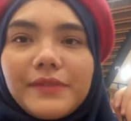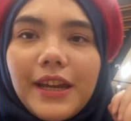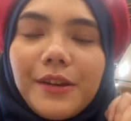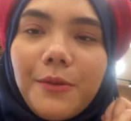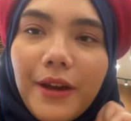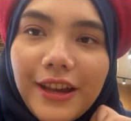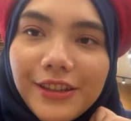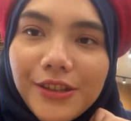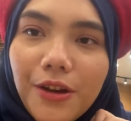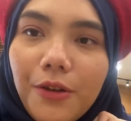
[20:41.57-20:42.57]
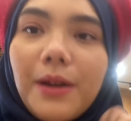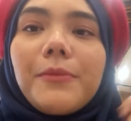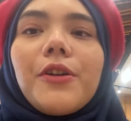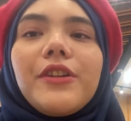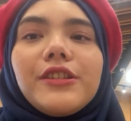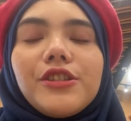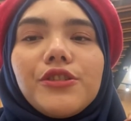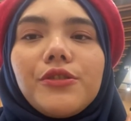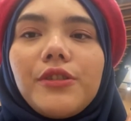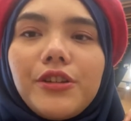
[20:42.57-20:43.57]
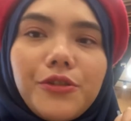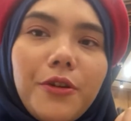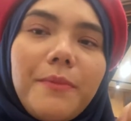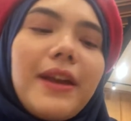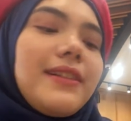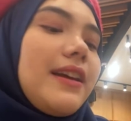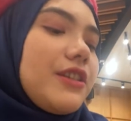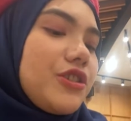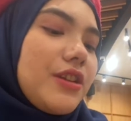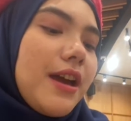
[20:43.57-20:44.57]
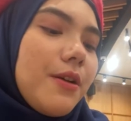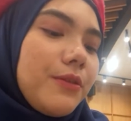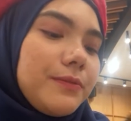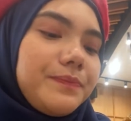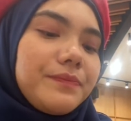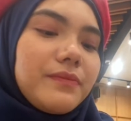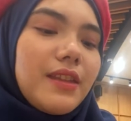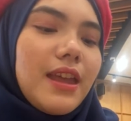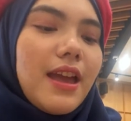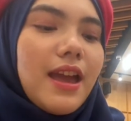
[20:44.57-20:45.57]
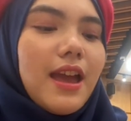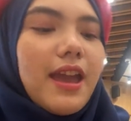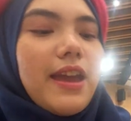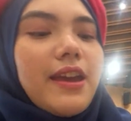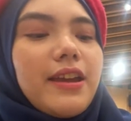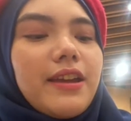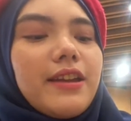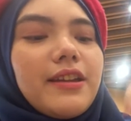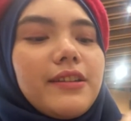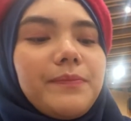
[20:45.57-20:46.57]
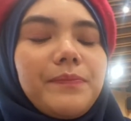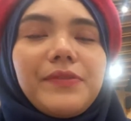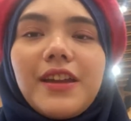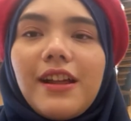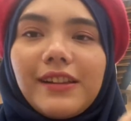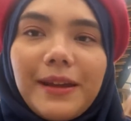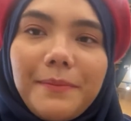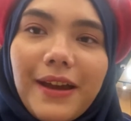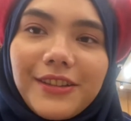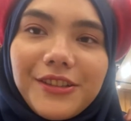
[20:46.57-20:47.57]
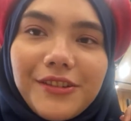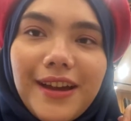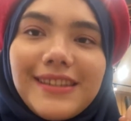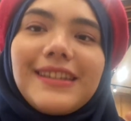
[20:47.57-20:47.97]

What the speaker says: Anyway, so I'm going to enjoy my lunch now, and then I'll get back to you guys